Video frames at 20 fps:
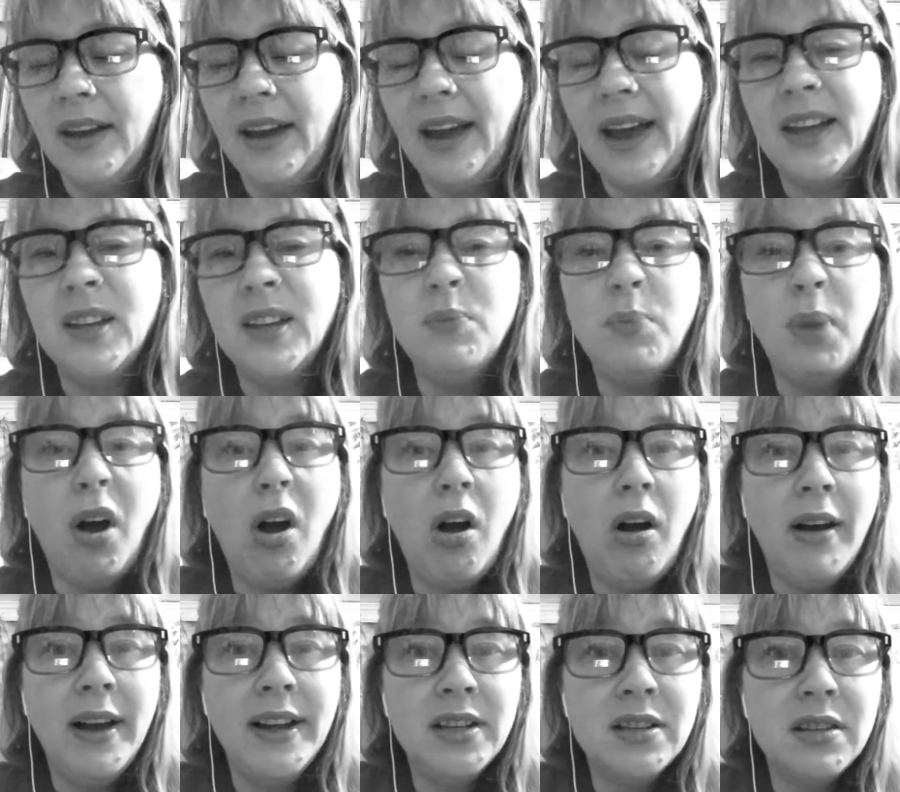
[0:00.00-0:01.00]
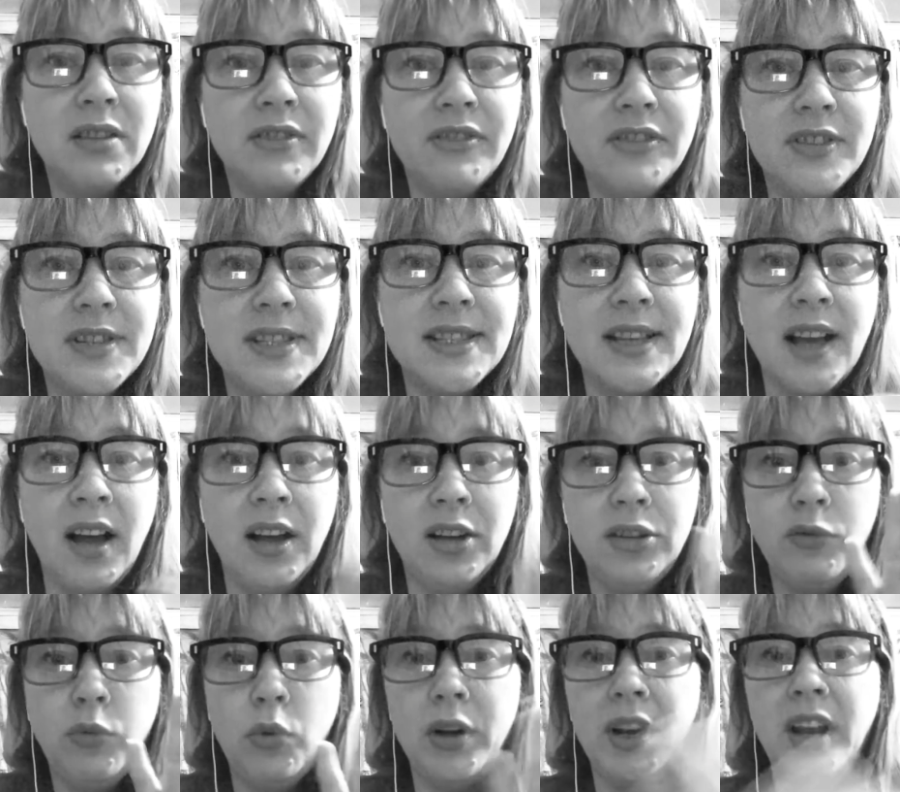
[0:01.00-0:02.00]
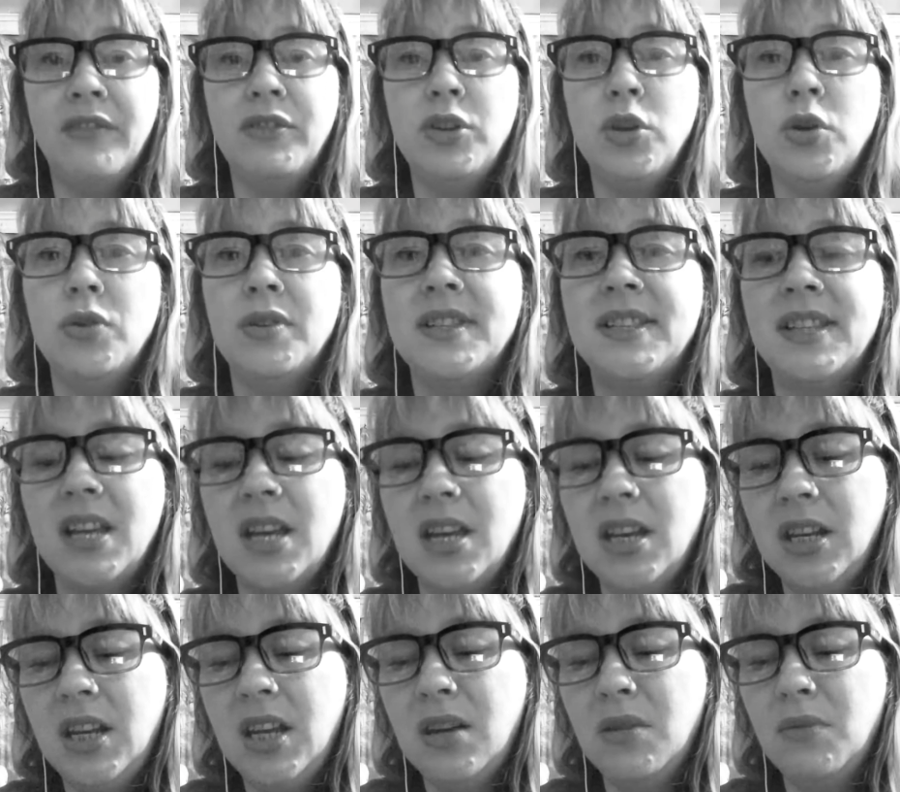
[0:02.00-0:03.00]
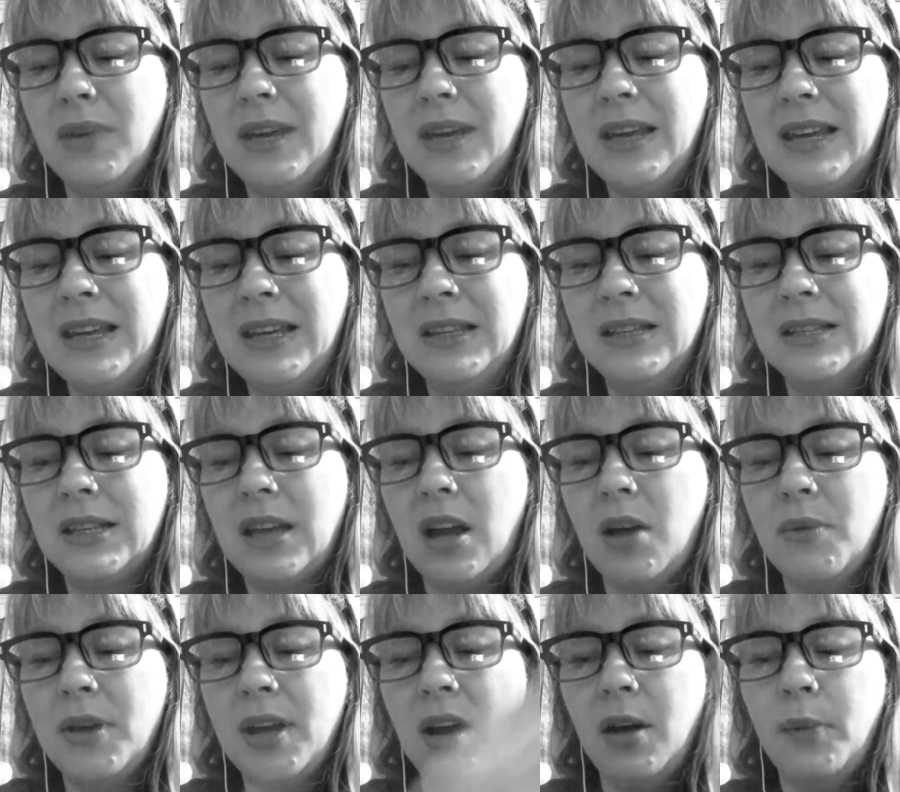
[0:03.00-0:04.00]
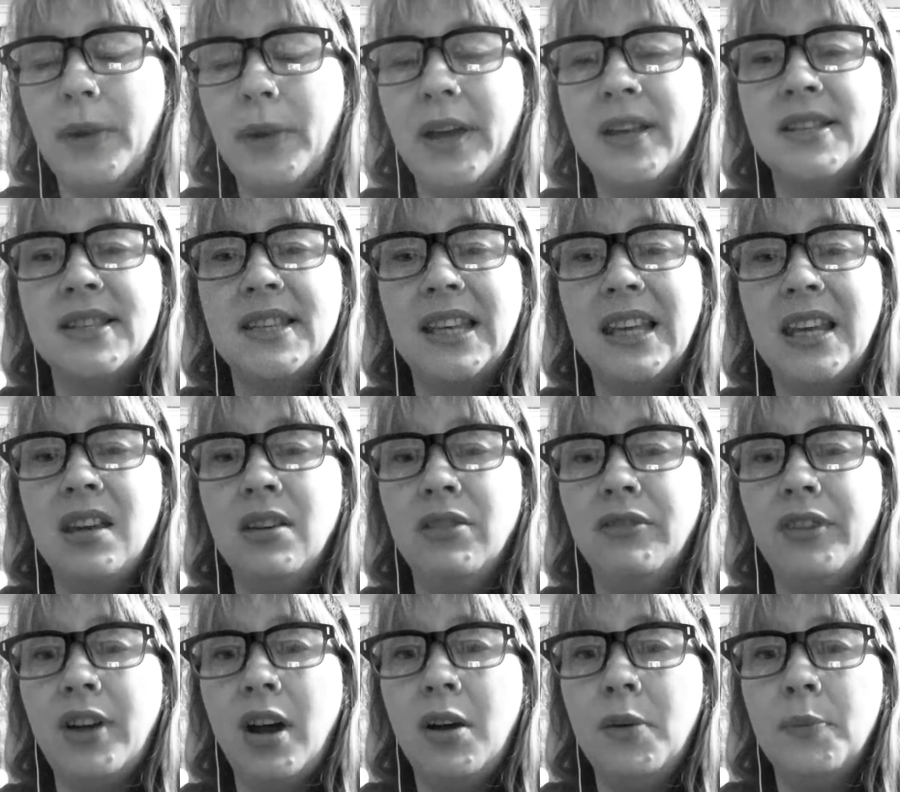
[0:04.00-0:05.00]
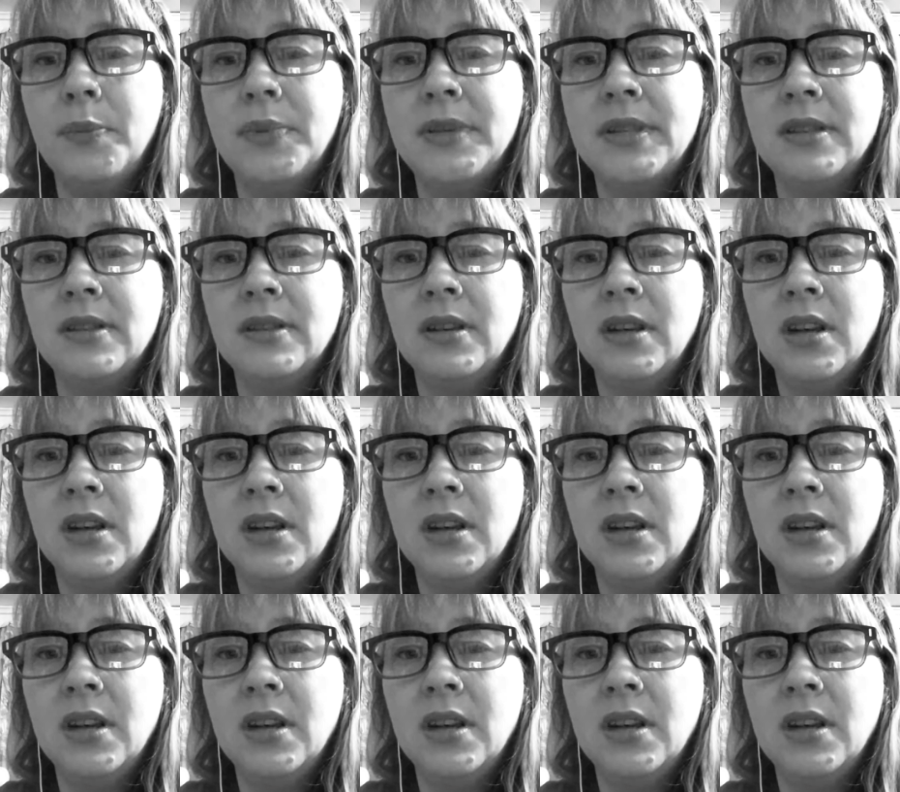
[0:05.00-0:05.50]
And behind the facade of whatever you're seeing in him, he is coming up as the King of Cups.